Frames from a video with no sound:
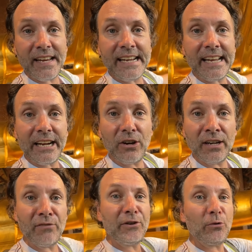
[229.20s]
here, and
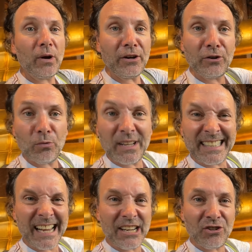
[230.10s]
if you're wondering what
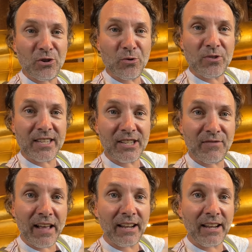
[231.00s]
size shoes this fella